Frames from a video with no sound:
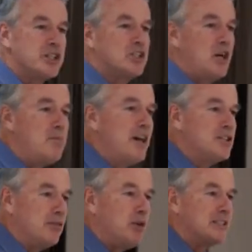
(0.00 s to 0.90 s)
so
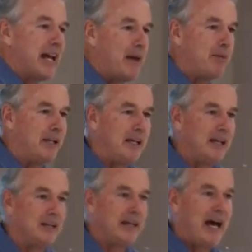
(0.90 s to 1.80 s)
much of what's
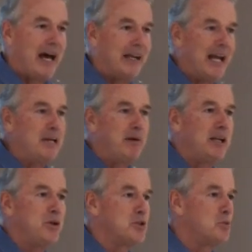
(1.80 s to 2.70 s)
happening that
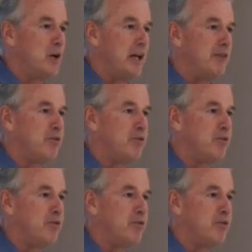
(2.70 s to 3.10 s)
anybody who's working